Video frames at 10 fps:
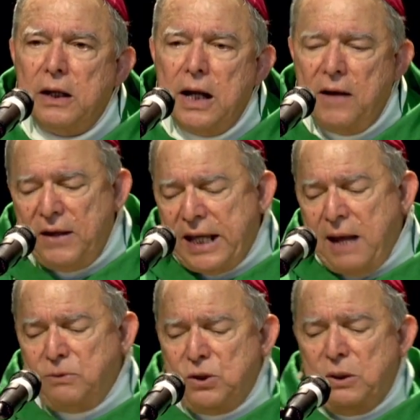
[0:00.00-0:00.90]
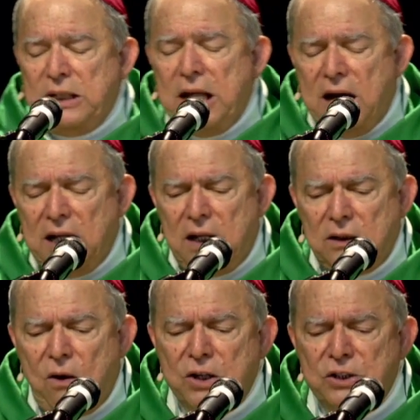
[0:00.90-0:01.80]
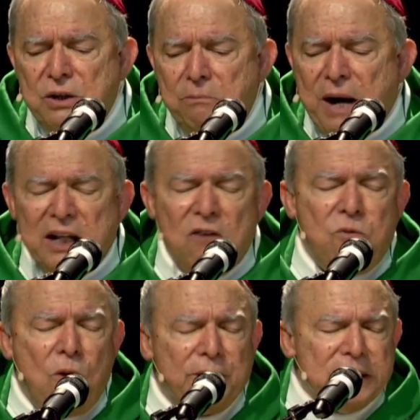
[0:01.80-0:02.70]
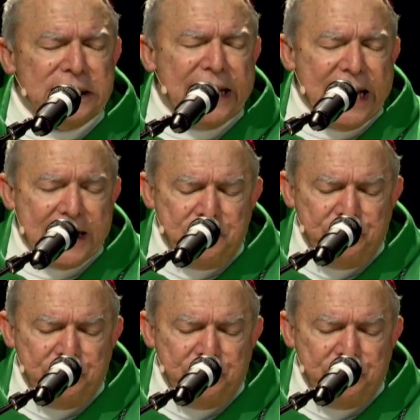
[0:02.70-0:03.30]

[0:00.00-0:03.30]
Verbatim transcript: And they came to a, a, a large body of water, a lake.